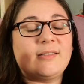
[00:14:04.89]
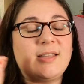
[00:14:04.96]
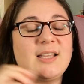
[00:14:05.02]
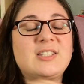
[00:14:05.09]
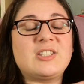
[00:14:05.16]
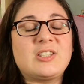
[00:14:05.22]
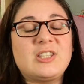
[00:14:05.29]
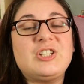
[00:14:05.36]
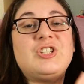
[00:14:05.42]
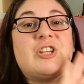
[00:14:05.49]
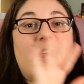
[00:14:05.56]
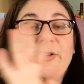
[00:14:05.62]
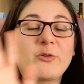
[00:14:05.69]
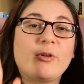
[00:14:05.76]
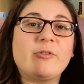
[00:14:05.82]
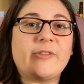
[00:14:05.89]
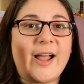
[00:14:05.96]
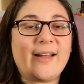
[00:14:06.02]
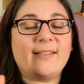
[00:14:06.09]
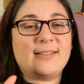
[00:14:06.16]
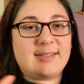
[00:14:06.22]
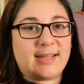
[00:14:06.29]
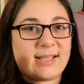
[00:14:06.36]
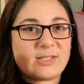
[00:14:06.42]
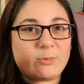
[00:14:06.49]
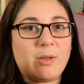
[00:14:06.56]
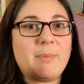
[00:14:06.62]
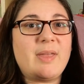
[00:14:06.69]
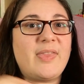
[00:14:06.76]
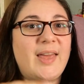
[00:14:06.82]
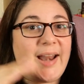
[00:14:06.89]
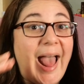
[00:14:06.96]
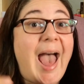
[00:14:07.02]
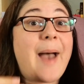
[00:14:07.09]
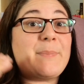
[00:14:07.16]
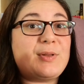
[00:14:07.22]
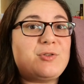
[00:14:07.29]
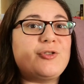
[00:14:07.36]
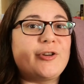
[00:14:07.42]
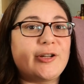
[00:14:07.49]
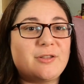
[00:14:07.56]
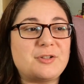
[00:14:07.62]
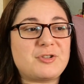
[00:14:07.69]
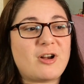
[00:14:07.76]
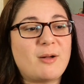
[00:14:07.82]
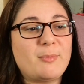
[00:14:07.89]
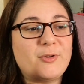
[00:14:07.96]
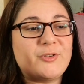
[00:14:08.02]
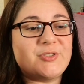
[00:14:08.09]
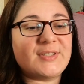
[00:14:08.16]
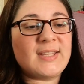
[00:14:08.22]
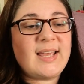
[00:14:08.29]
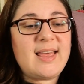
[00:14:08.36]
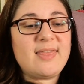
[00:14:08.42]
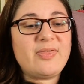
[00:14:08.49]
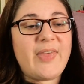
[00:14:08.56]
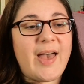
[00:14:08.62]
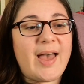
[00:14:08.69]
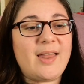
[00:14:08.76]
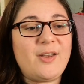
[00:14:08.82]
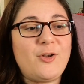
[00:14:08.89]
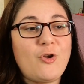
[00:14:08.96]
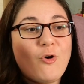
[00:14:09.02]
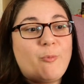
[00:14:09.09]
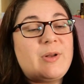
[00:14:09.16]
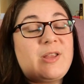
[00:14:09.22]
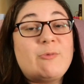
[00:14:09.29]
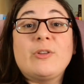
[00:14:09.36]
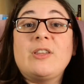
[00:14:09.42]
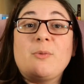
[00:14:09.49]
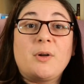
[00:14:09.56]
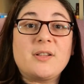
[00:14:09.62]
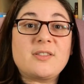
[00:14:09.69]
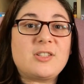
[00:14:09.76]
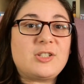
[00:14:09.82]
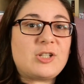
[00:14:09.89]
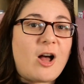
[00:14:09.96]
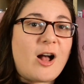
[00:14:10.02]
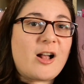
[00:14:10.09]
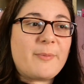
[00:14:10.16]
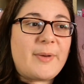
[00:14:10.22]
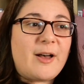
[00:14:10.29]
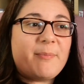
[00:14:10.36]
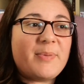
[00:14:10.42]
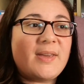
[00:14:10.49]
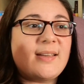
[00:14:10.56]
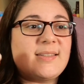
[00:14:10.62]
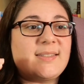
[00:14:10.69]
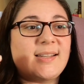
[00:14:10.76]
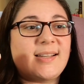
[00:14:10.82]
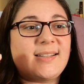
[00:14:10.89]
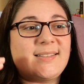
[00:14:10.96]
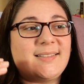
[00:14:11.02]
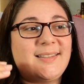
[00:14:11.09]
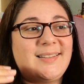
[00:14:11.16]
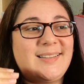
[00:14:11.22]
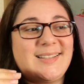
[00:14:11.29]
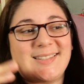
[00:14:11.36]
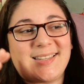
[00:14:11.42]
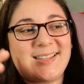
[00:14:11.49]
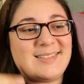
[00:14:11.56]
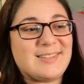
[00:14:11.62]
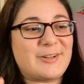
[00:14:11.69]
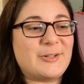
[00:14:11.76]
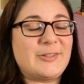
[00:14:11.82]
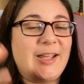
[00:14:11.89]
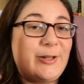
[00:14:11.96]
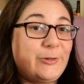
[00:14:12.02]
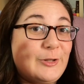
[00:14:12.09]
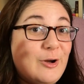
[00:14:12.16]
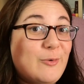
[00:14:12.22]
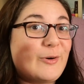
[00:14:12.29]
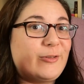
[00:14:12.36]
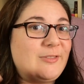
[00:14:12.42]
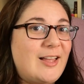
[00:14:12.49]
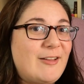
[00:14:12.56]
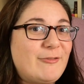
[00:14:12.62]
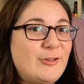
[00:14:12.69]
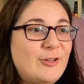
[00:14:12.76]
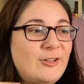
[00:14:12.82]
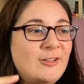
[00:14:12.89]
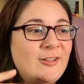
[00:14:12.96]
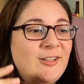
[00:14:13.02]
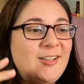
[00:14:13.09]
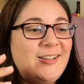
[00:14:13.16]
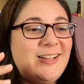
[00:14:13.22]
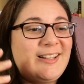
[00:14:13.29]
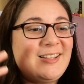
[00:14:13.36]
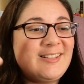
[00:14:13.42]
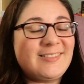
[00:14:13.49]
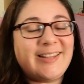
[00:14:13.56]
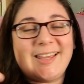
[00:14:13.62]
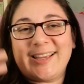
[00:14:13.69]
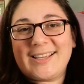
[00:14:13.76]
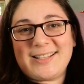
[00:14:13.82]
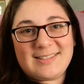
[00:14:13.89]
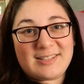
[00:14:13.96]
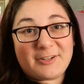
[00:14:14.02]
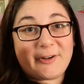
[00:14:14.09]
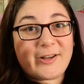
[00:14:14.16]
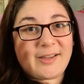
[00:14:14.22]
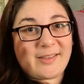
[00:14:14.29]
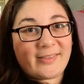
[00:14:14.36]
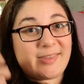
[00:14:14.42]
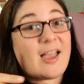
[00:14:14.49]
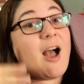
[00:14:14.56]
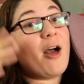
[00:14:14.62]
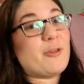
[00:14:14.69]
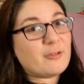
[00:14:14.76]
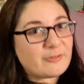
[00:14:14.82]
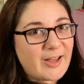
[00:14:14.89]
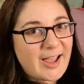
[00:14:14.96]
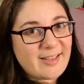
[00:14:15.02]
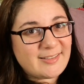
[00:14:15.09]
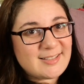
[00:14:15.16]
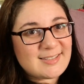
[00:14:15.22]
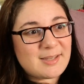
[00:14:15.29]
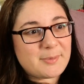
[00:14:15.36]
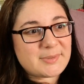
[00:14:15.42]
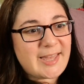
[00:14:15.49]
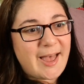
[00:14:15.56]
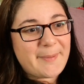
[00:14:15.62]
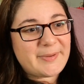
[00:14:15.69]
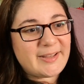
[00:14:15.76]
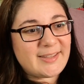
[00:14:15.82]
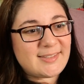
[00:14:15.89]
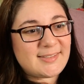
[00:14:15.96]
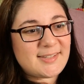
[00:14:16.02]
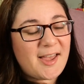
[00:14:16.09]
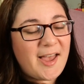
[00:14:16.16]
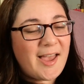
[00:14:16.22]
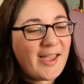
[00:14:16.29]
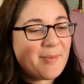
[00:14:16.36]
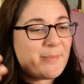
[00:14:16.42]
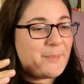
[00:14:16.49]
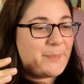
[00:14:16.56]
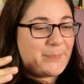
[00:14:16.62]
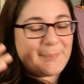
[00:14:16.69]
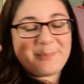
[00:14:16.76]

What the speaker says: It's the general violence against women that happened during the Troubles that nobody really wants to talk about because it's considered like lower level, like considering the other violence that was happening at the time.